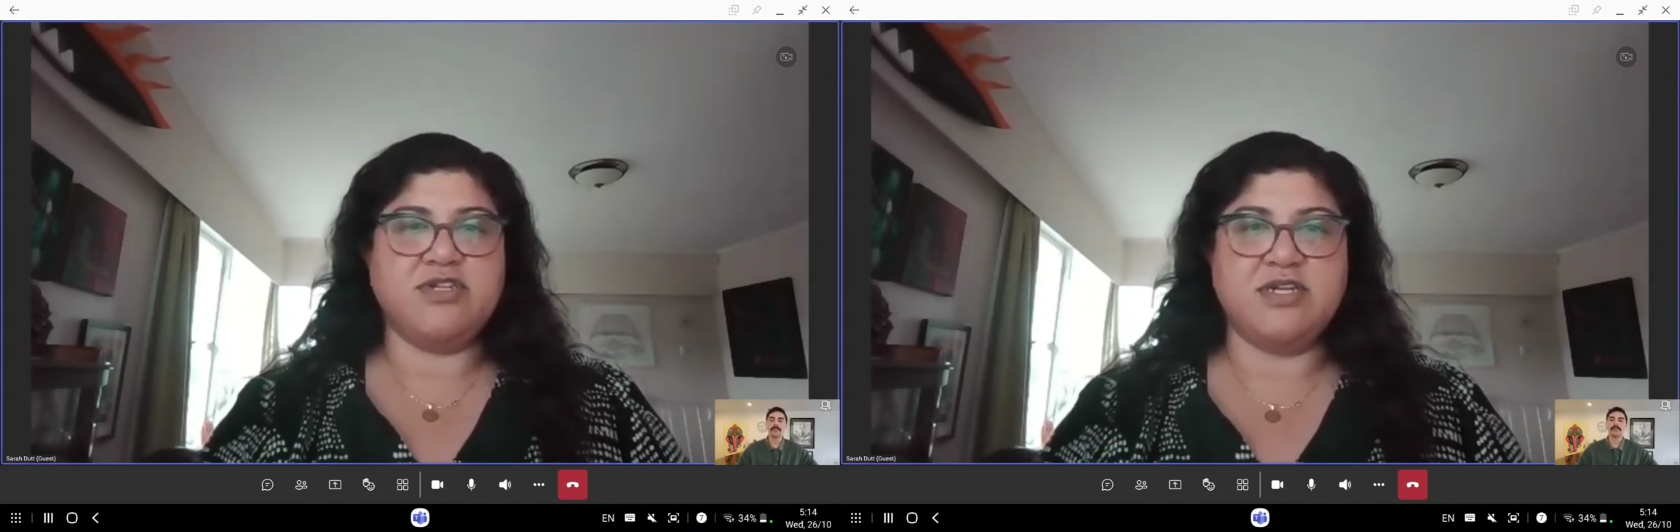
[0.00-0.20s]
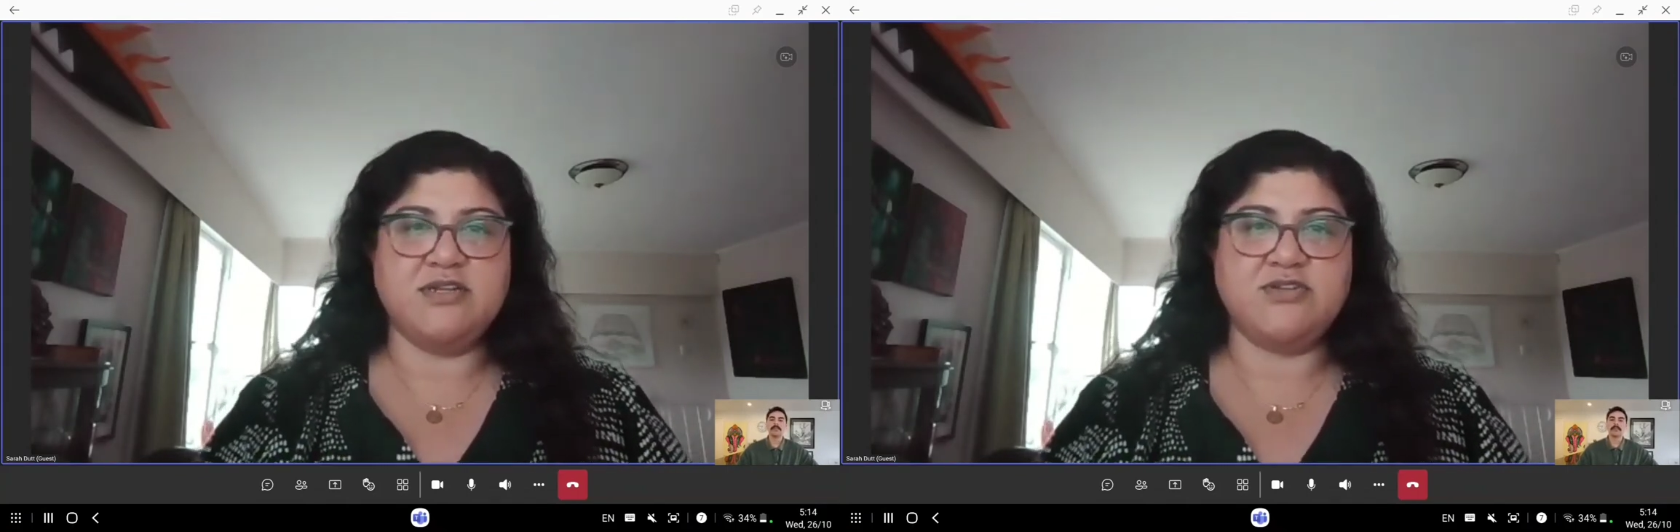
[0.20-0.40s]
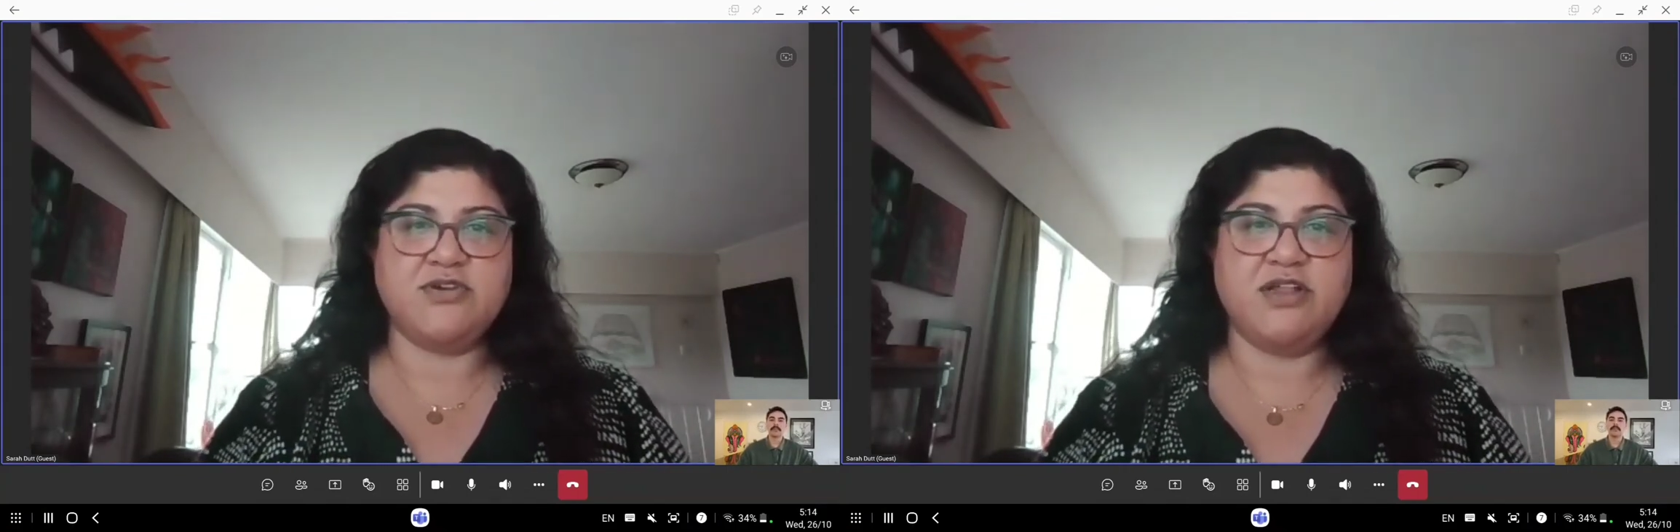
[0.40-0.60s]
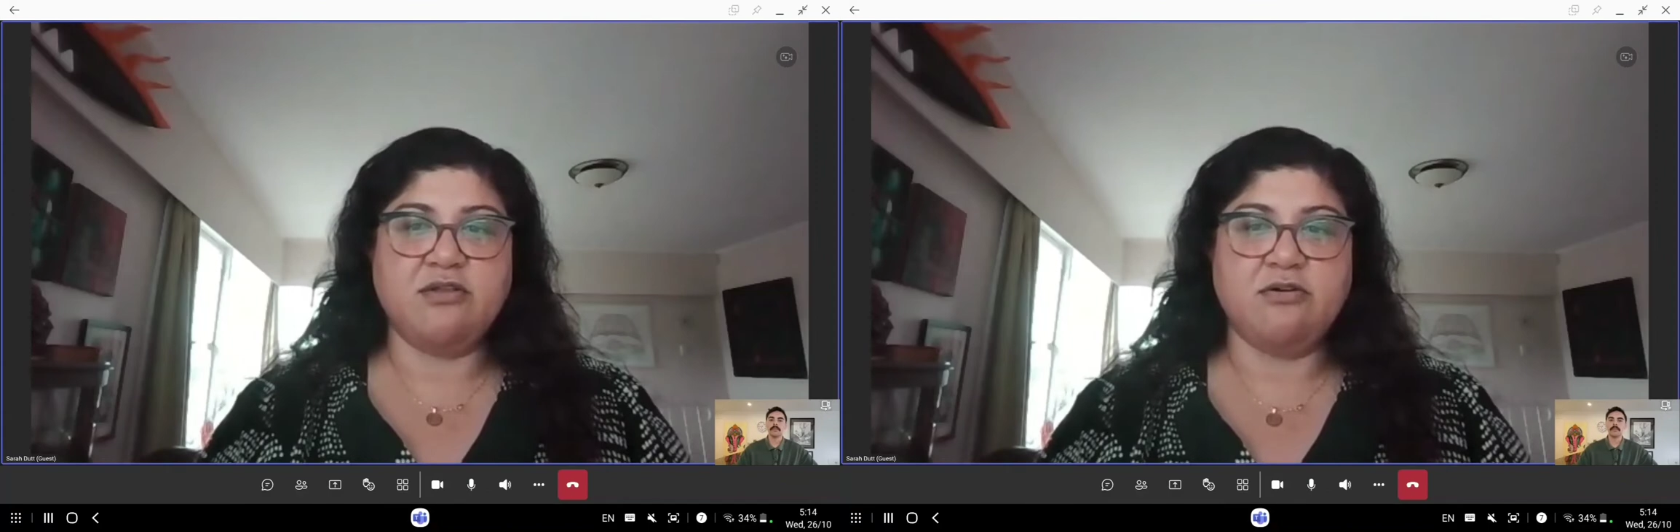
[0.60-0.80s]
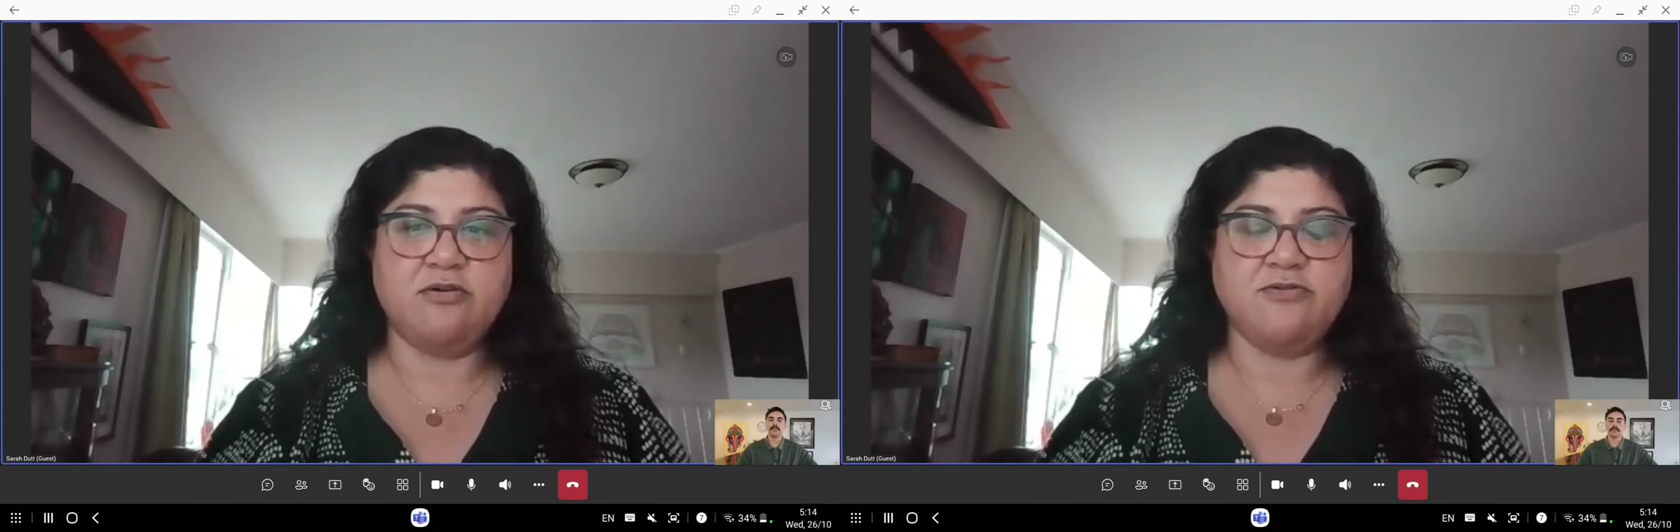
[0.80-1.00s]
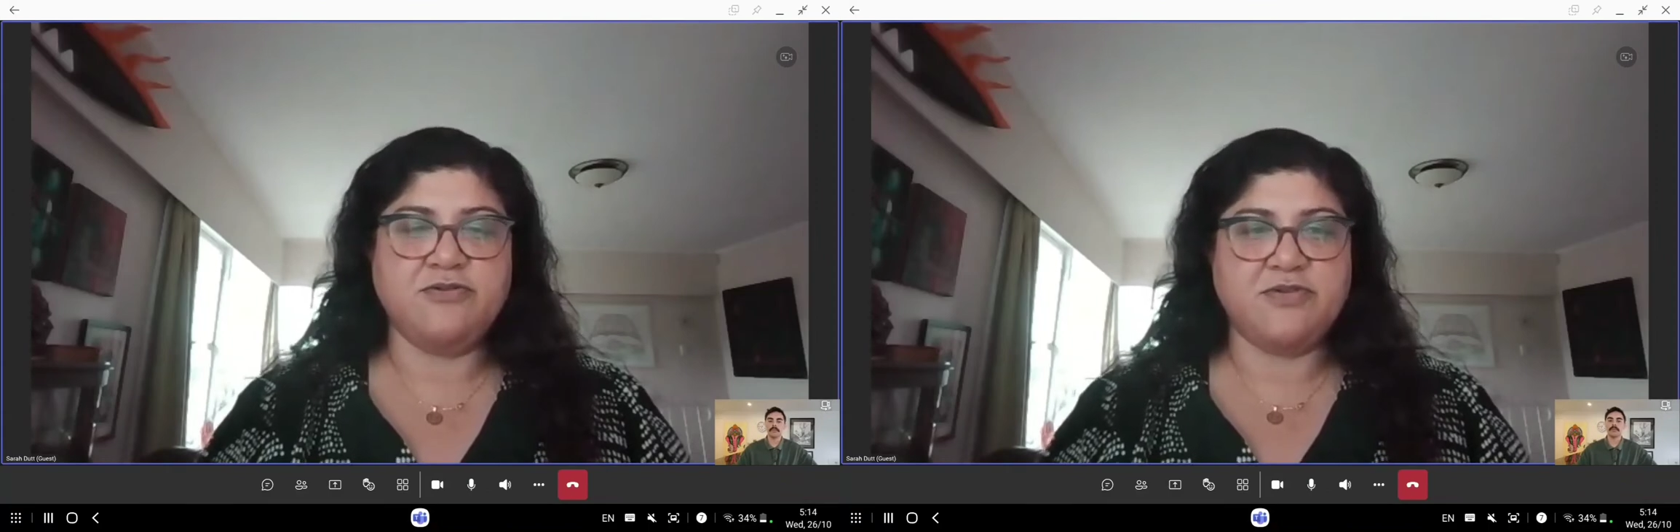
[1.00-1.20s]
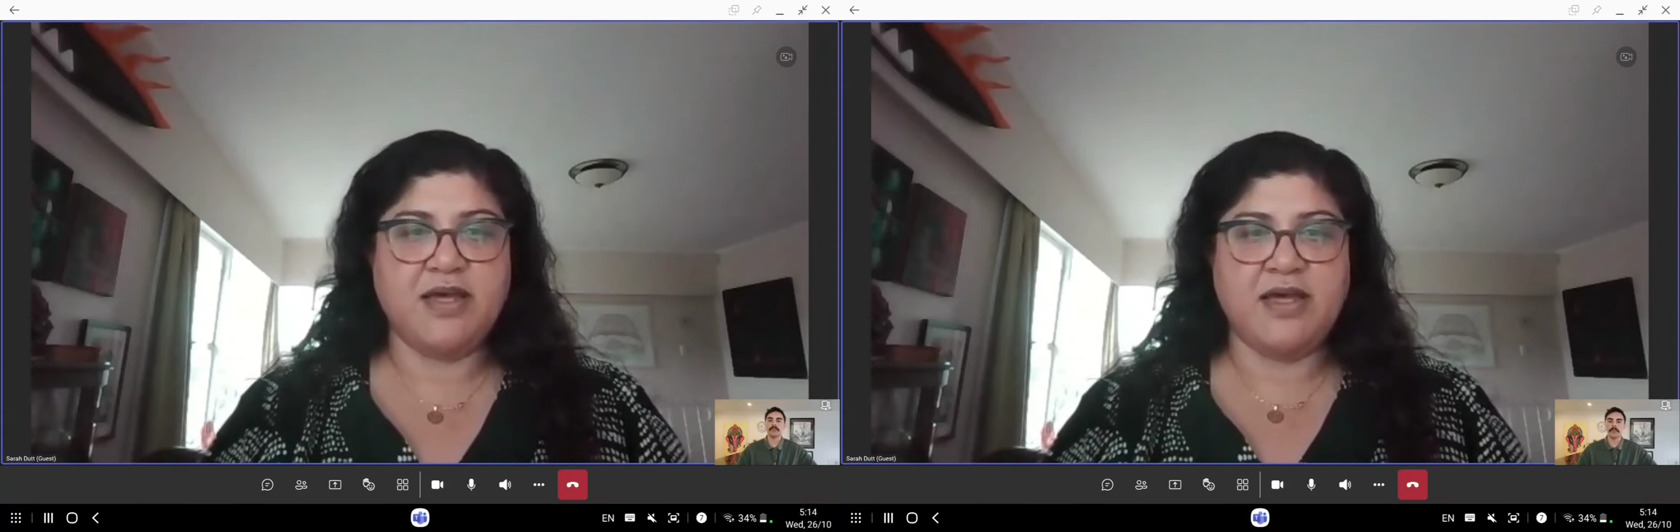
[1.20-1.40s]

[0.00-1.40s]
I've tried to illustrate those,